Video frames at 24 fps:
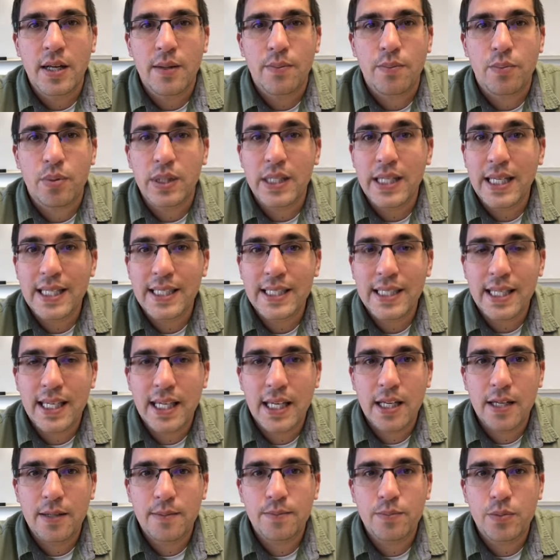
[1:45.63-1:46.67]
pleasing
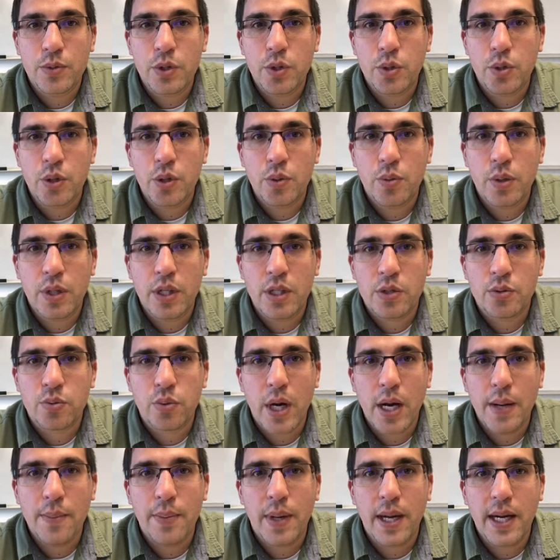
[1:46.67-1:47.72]
him, doing what is
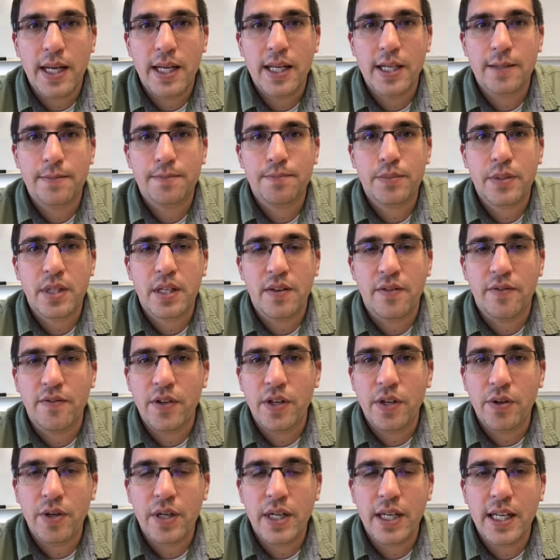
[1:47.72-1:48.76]
right by him, and
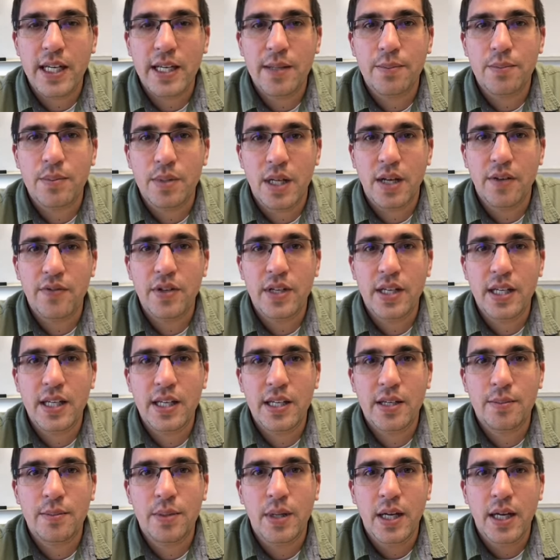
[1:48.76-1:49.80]
fearing him, loving
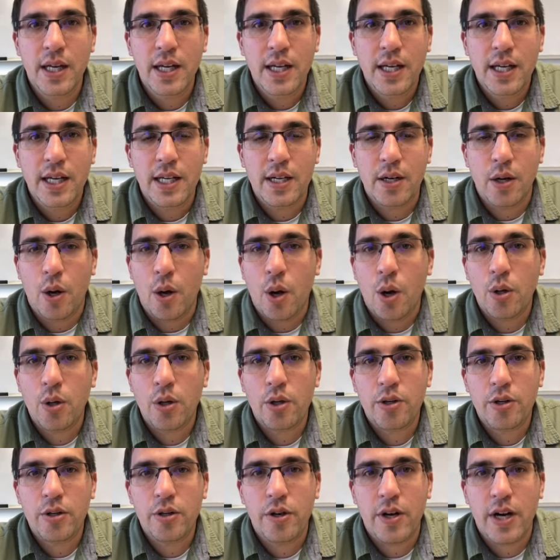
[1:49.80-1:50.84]
him in all
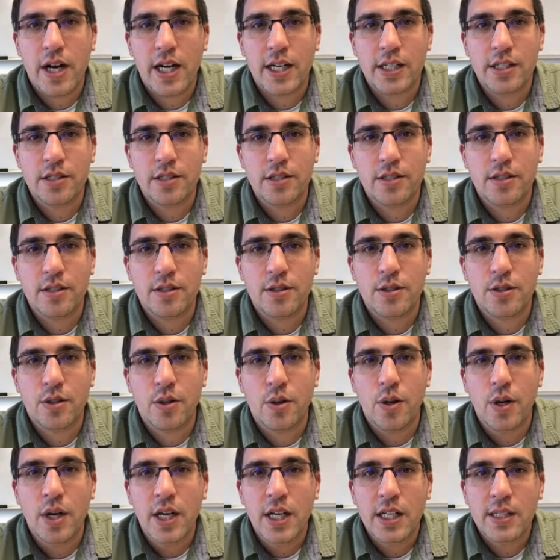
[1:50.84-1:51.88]
our interactions. And
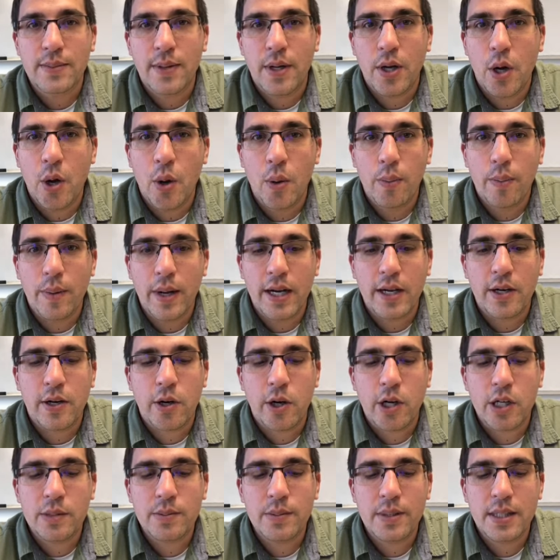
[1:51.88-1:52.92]
so it's my hope, my
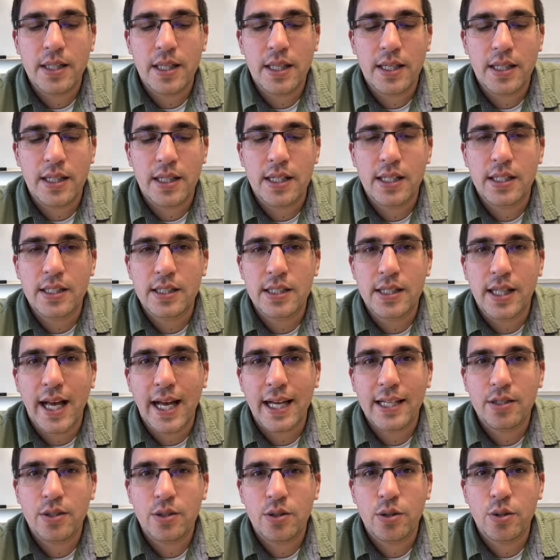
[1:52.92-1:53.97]
encouragement that these
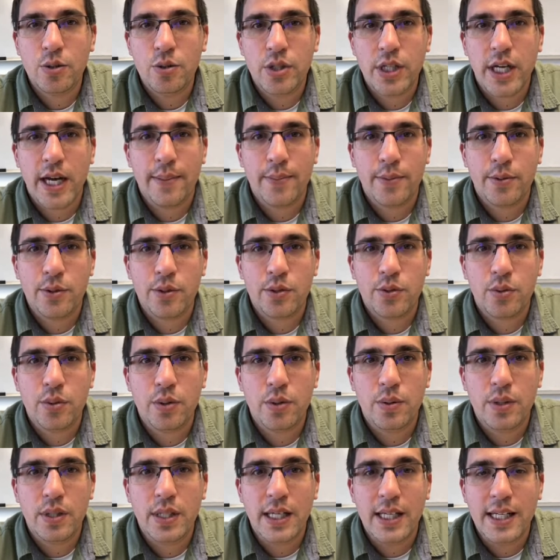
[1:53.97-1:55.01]
last two chapters
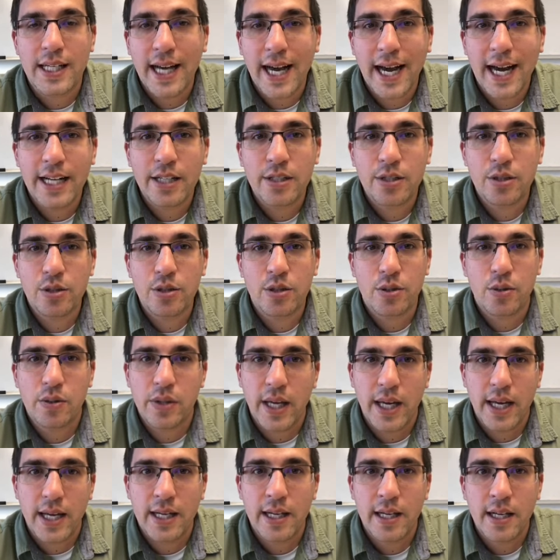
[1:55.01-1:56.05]
would guide you to
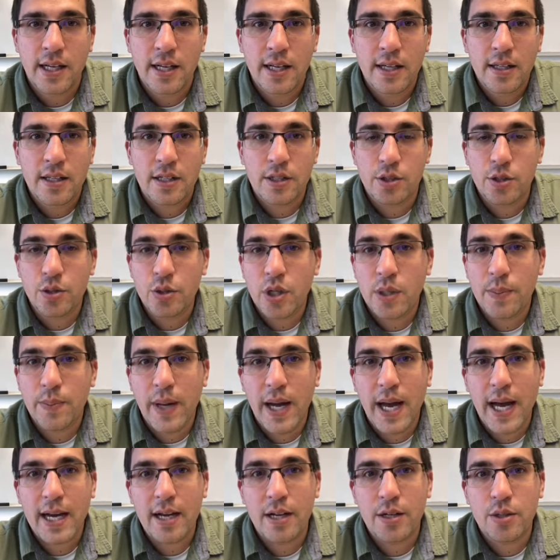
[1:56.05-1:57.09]
that. As you look
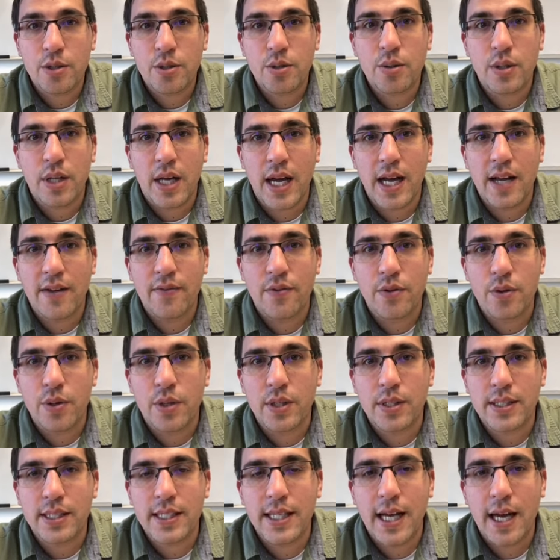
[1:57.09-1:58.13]
back on your life, you
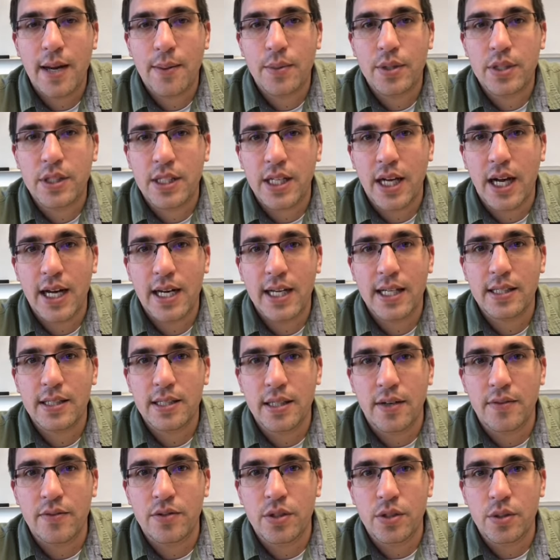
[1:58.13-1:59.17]
can see how much God has
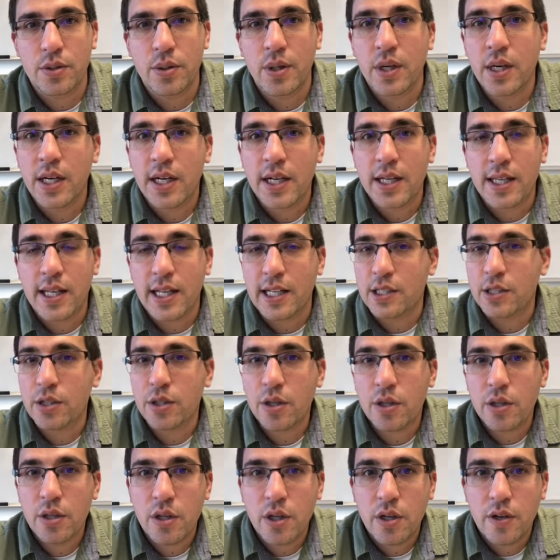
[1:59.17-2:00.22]
loved you. And as
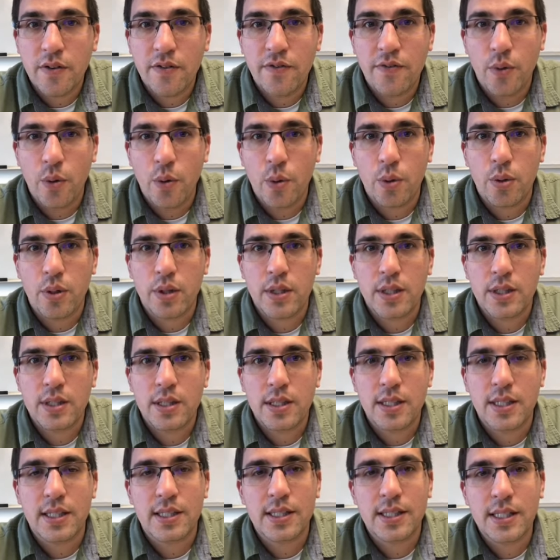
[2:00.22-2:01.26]
you look forward
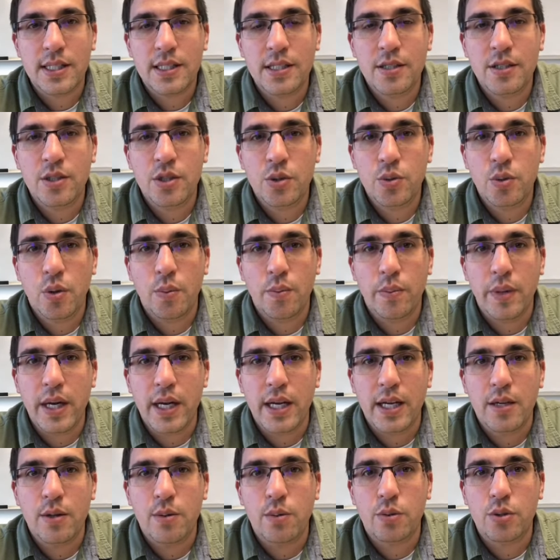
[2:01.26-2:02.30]
to the decisions you will
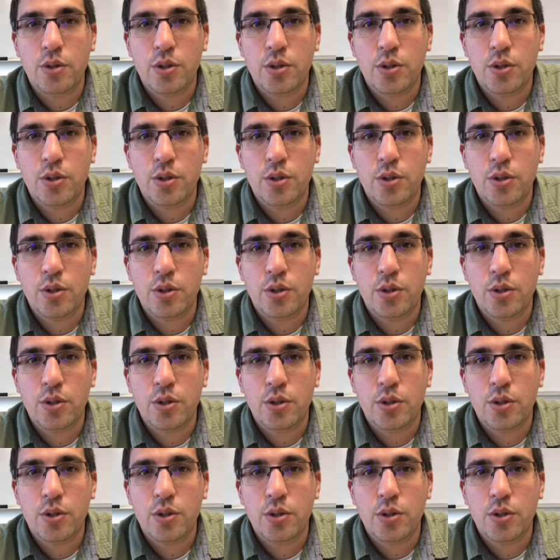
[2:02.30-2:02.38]
make, you will